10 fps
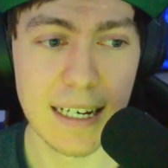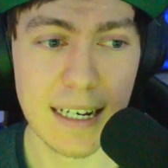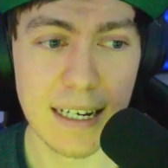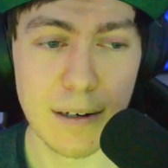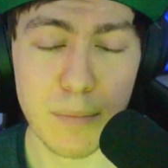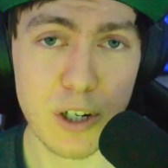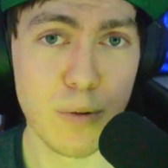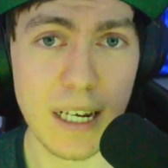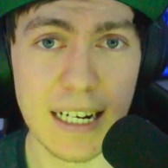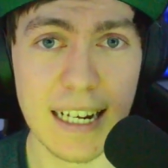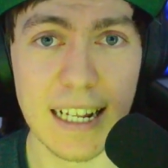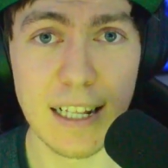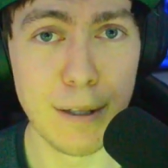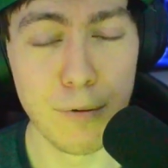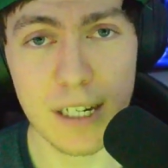between
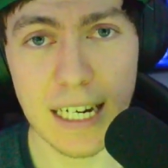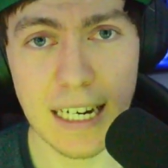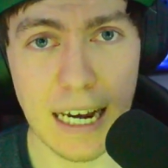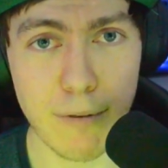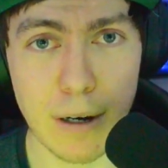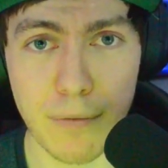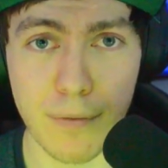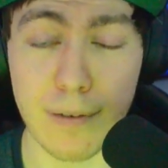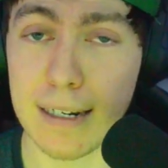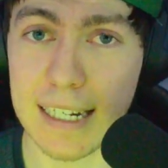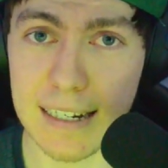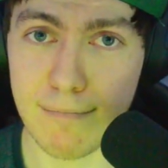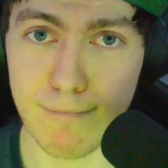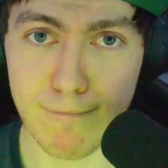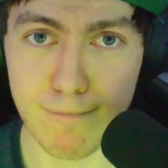losing with
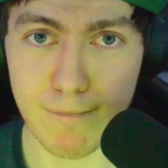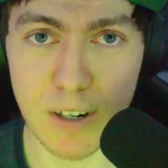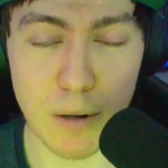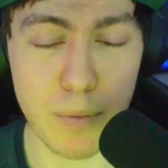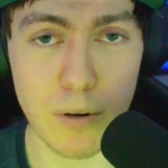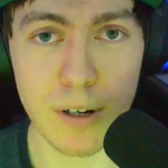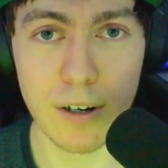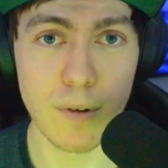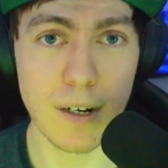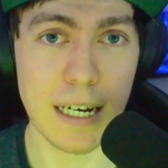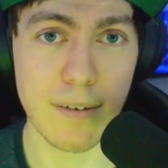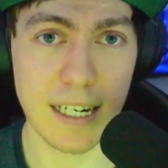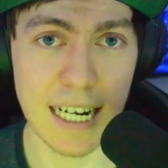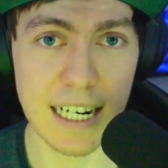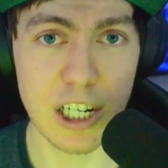your opponent only 10
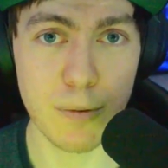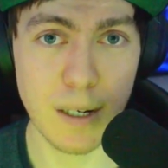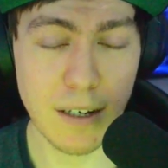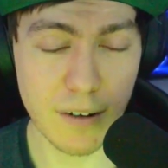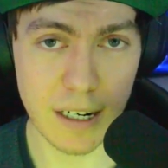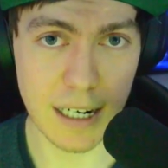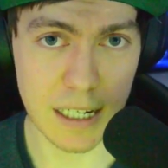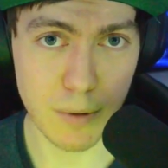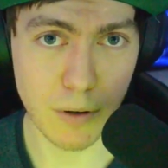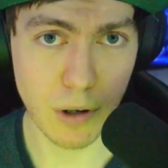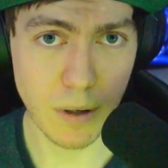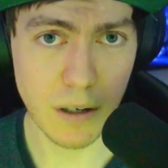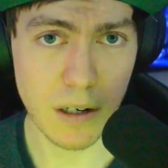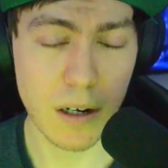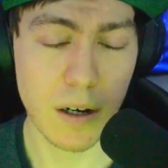HP on the last Pokemon,
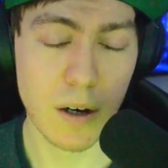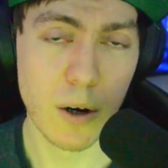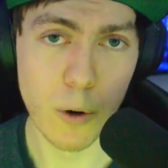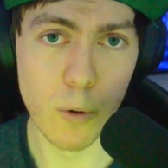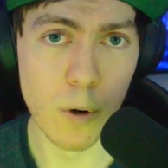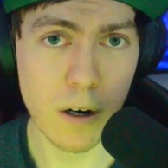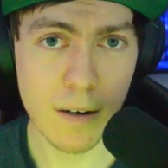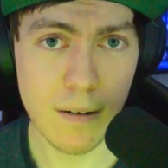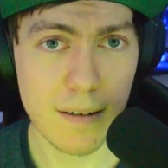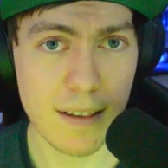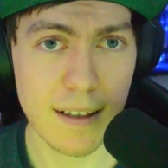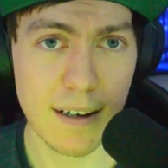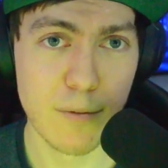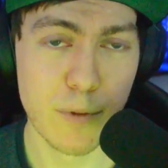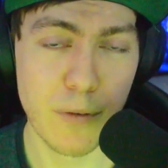or
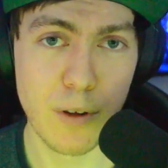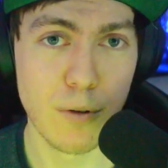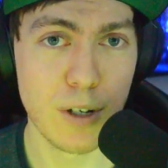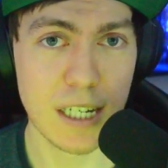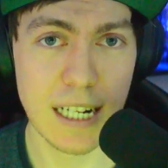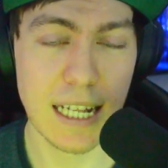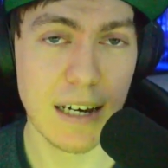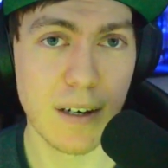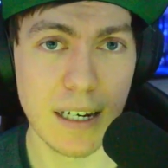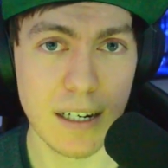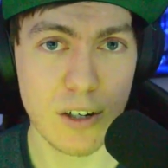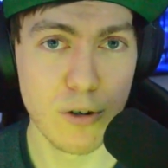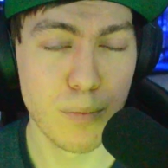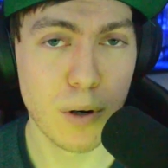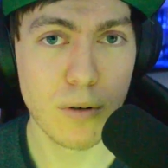with you still having 3
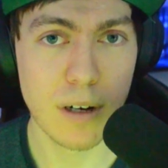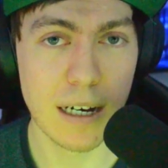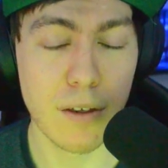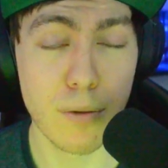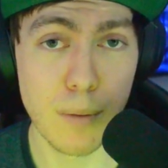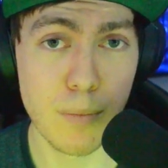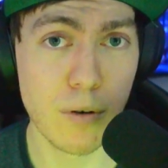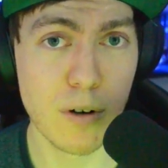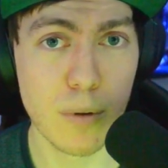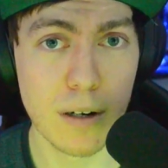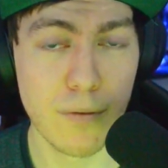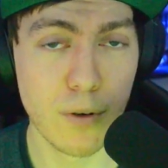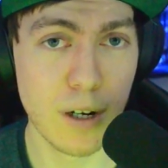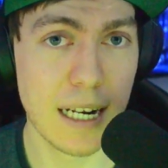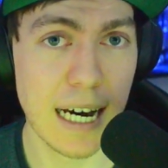Pokemon fully
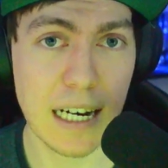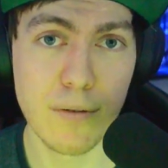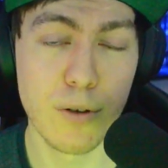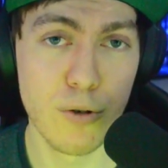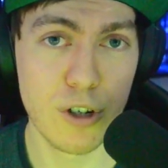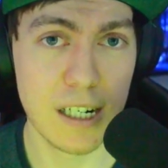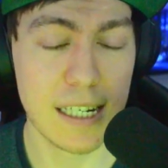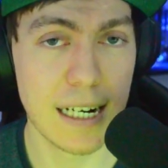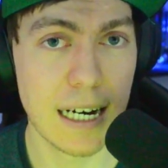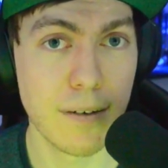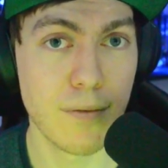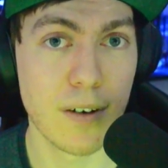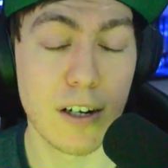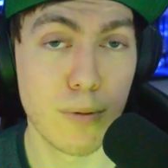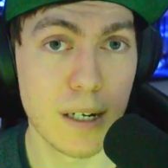alive, 2 shields alive, and
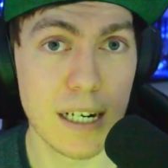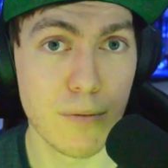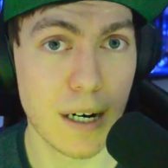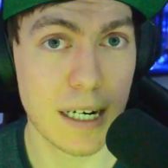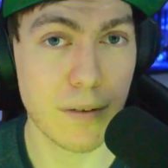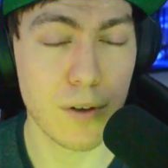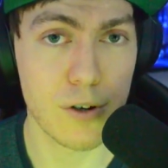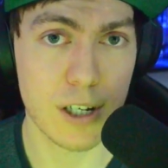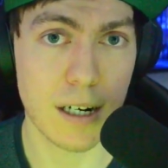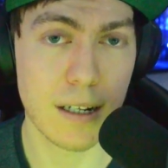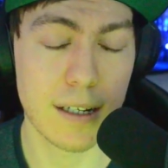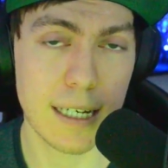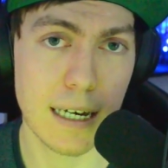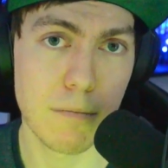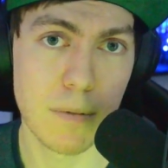quitting right after you started the
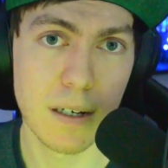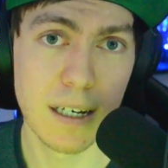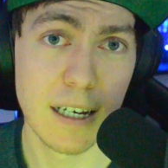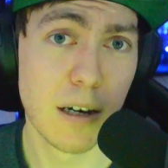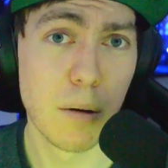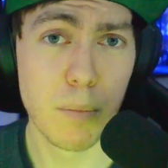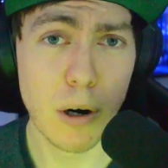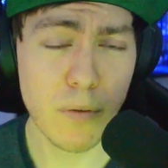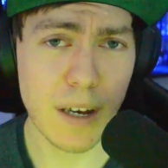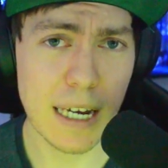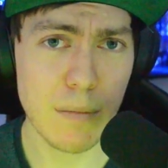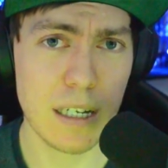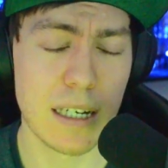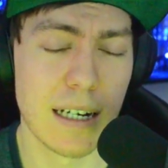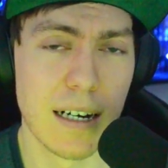game. Both games
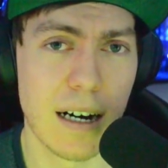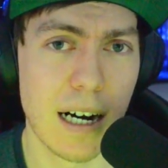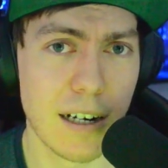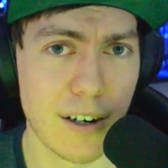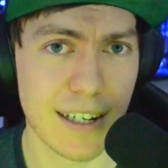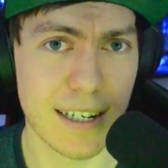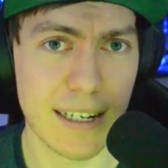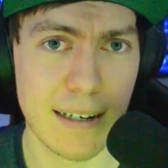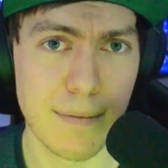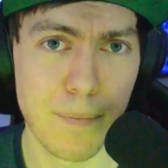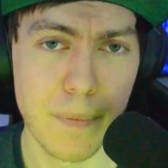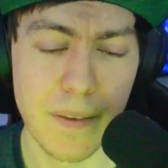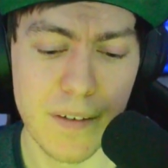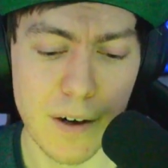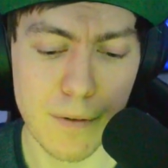are losses.
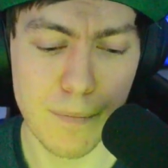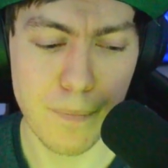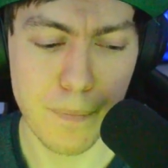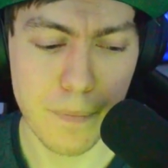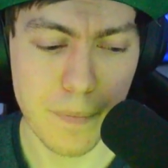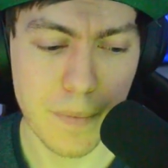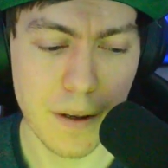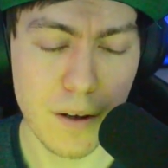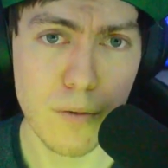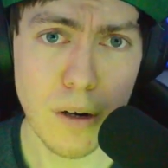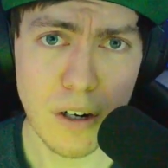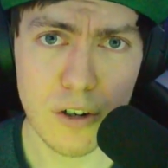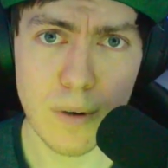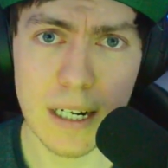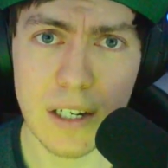So you want to
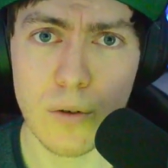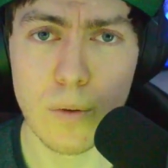try to